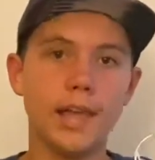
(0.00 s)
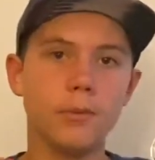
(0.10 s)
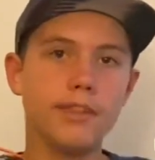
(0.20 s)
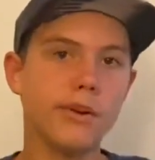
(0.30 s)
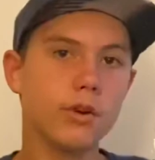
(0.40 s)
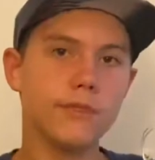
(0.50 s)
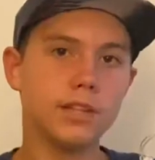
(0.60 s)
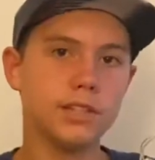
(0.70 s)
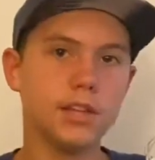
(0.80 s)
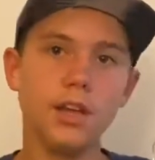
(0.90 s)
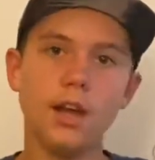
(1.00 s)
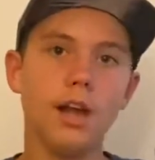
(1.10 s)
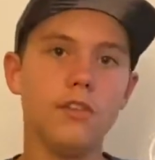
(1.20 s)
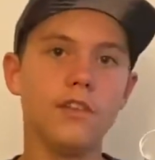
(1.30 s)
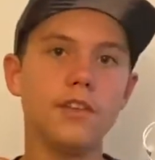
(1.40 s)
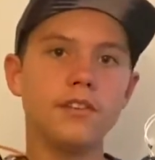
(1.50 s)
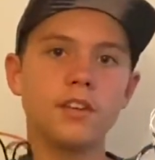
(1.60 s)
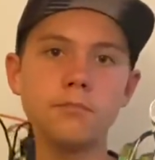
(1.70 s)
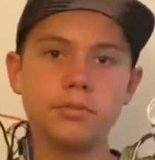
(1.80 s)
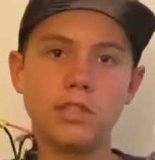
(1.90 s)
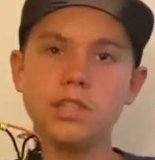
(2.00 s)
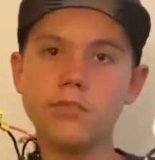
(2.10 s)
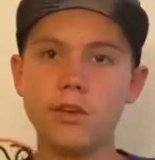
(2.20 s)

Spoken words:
and when they were invented, they didn't completely